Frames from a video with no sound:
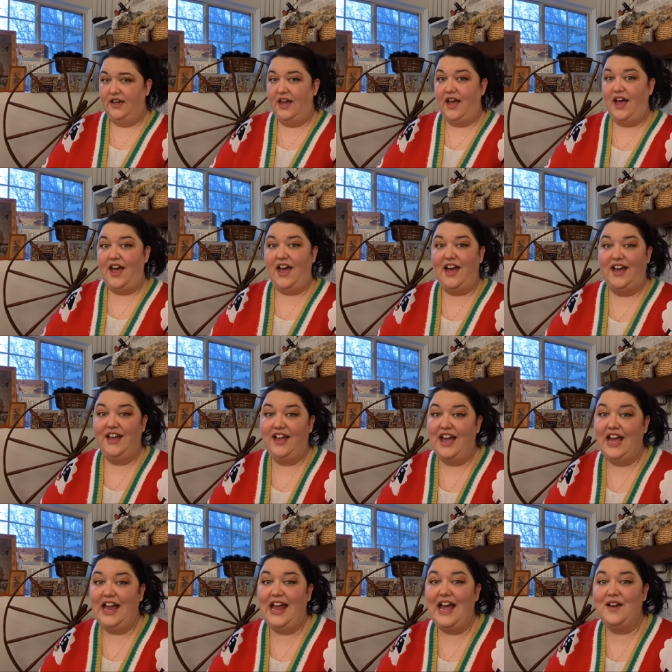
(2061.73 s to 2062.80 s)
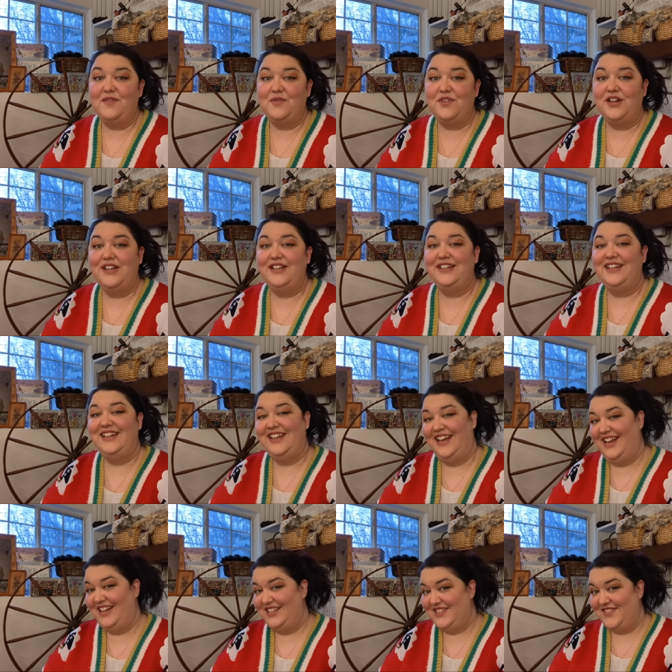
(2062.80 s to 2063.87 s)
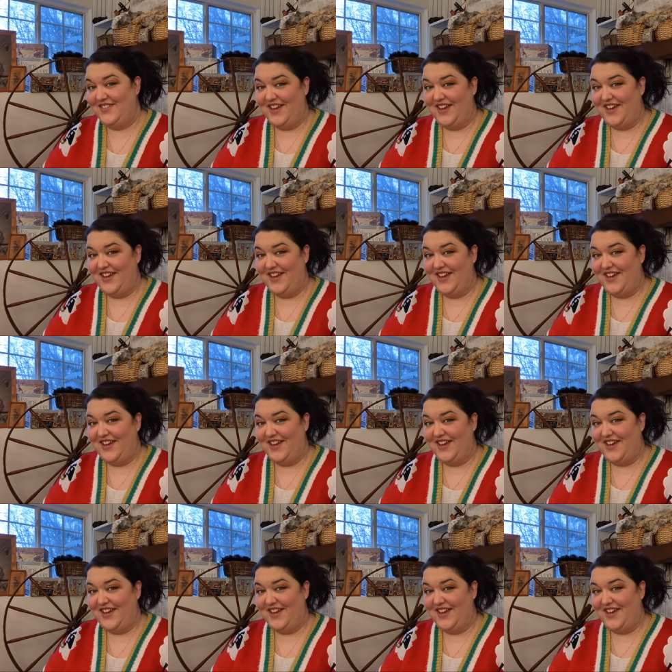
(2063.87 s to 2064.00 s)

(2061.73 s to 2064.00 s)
Ah, I have one and it's